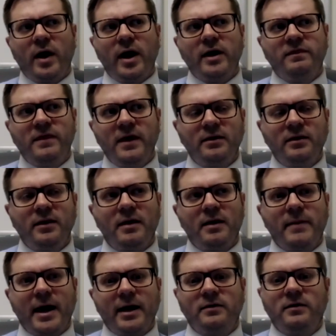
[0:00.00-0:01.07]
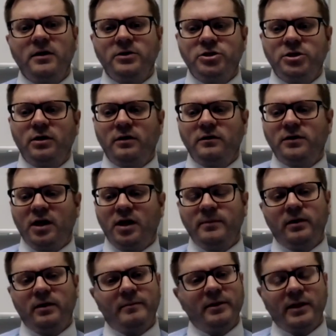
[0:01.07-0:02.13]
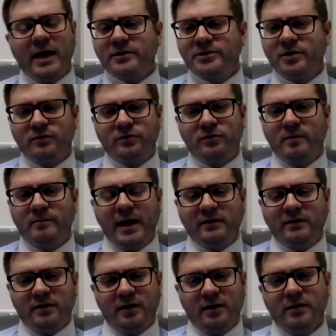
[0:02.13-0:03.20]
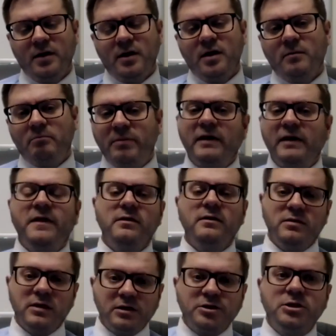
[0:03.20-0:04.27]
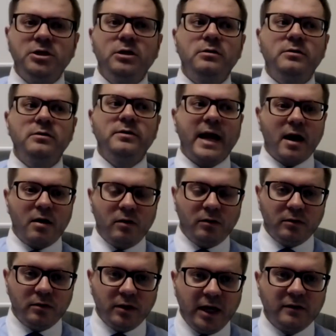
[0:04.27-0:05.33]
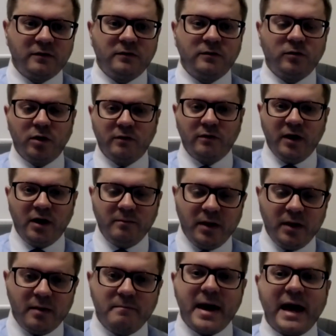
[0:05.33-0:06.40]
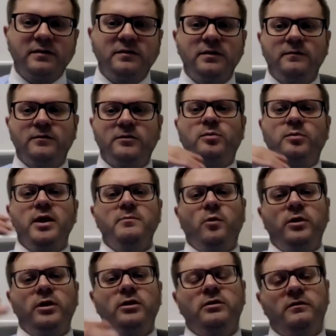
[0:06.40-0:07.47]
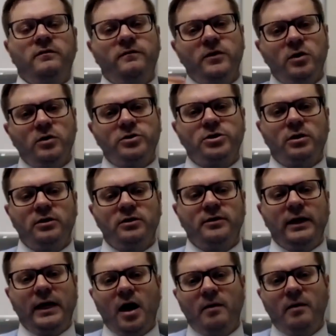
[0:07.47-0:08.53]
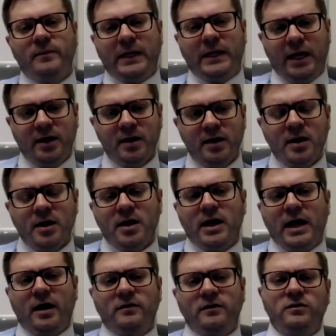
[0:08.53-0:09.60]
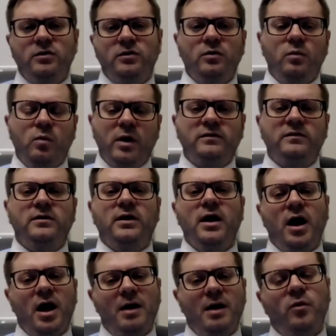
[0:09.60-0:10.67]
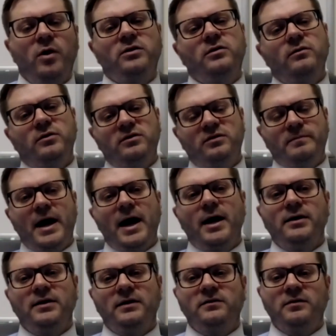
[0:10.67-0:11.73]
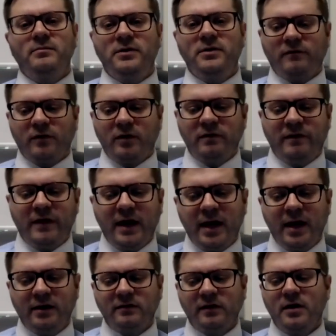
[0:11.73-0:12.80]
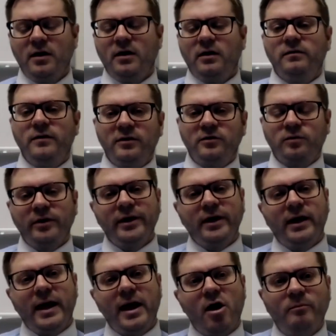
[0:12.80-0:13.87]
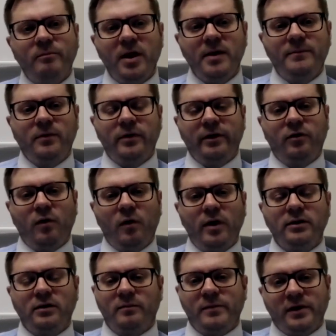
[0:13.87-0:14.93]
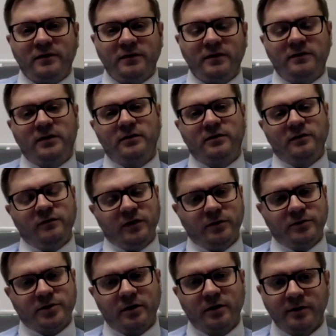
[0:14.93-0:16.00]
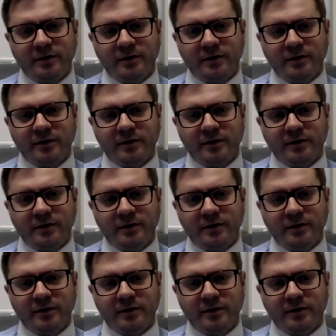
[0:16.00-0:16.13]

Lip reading: I think that, Mac, this year is going to be, I mean, last year was amazing. But I think this year now is sort of going to be a massive springboard into the future, into the company, as to what's to come, what to expect, and some different things that is really going to help people in growing their business into the future.